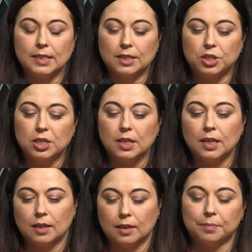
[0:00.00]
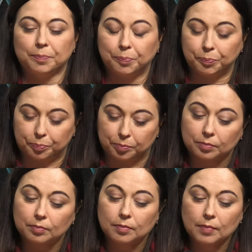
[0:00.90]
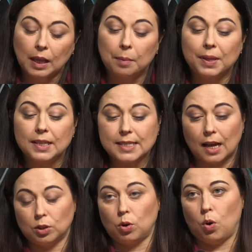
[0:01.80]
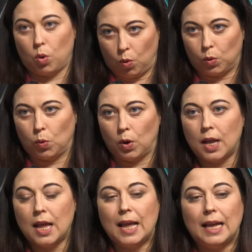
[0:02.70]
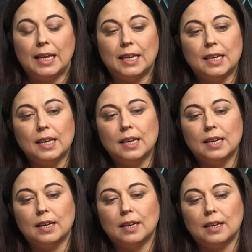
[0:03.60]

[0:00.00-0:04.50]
climate neutral Europe until 2050.